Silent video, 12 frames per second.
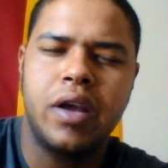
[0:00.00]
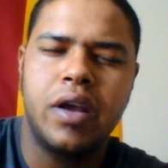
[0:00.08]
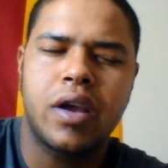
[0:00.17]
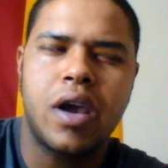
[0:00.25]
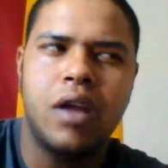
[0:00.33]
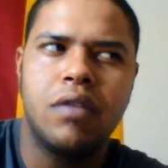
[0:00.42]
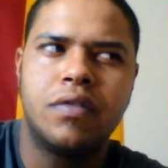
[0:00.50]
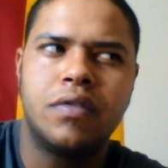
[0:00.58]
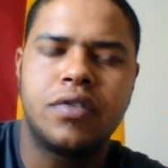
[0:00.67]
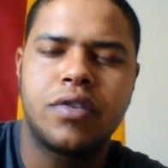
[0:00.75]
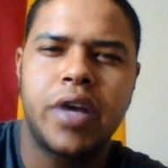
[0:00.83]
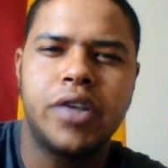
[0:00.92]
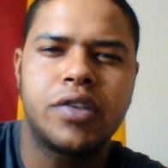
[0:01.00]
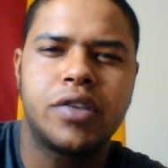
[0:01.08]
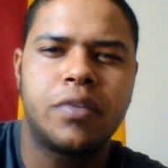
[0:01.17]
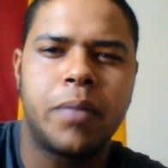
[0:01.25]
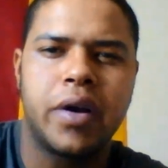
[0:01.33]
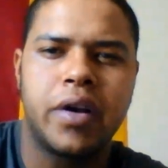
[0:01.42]
a kind of strange
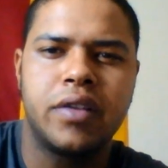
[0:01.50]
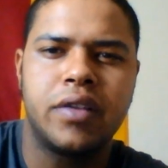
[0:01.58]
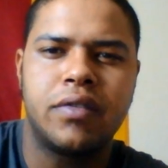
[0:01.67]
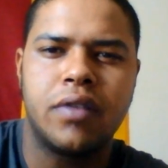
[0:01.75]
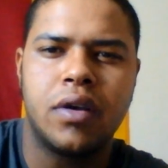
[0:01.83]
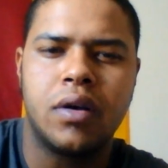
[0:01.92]
experience.